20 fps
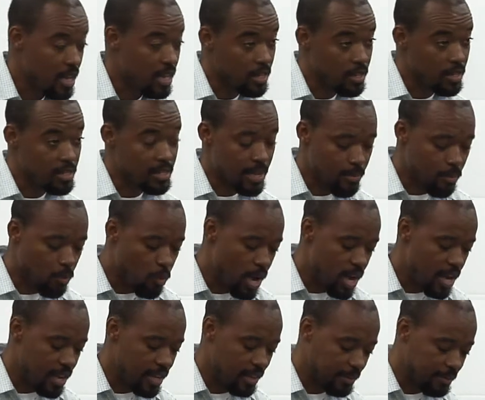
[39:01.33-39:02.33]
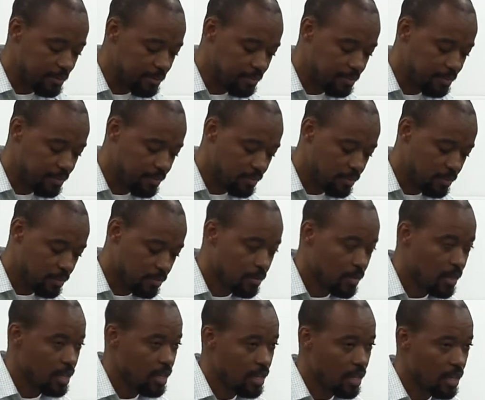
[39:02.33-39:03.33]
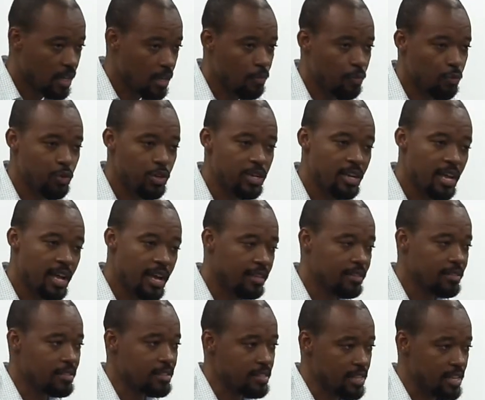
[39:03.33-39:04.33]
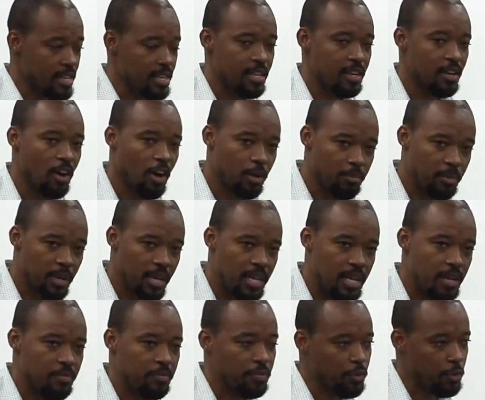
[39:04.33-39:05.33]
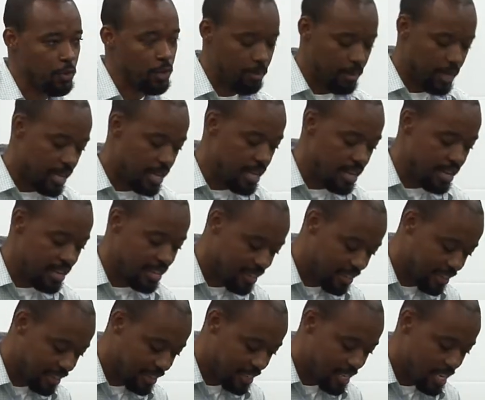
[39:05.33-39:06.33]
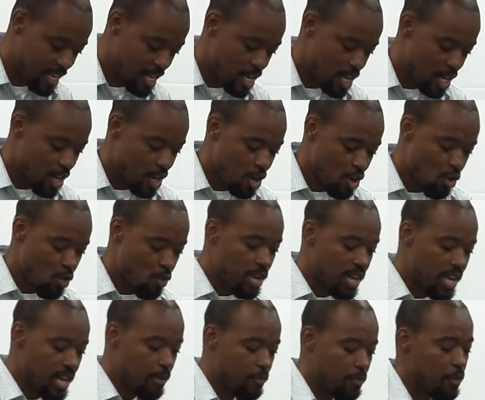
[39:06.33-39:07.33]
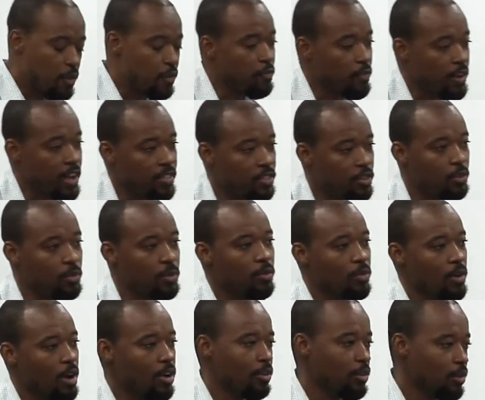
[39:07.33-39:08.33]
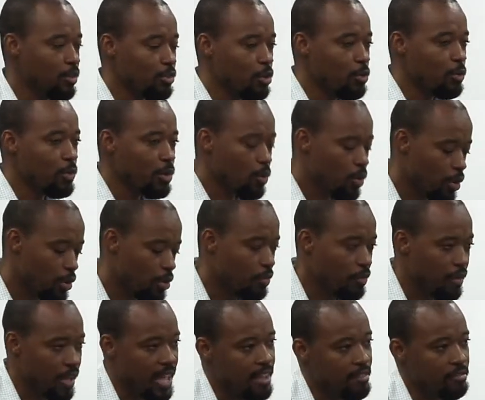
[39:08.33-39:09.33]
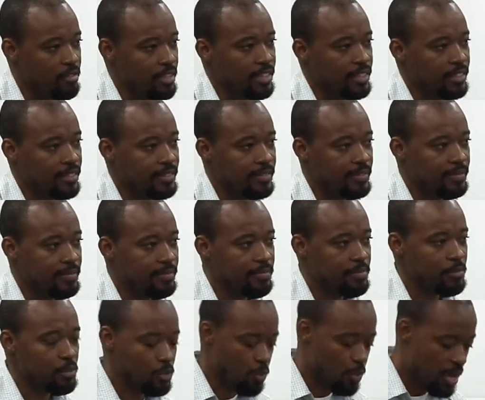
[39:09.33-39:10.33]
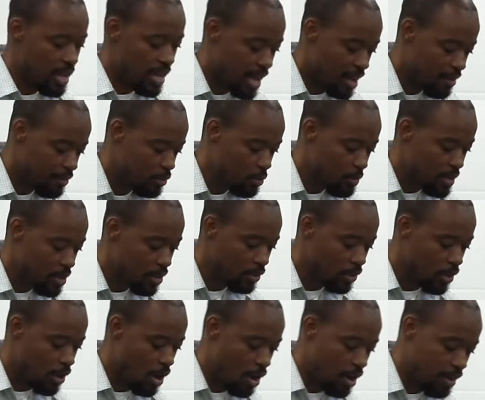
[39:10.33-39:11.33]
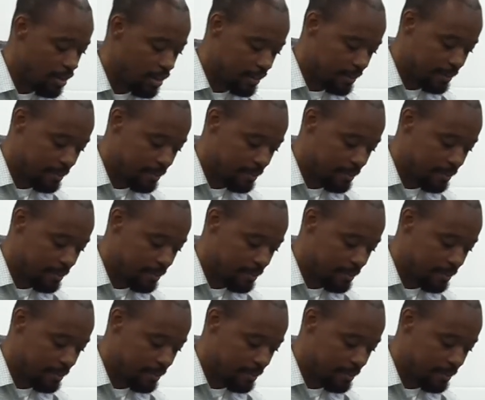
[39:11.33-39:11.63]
In the same way, if we let sin and unbelief creep in, we can forfeit the reward of, the reward of heaven. So we have to be on guard.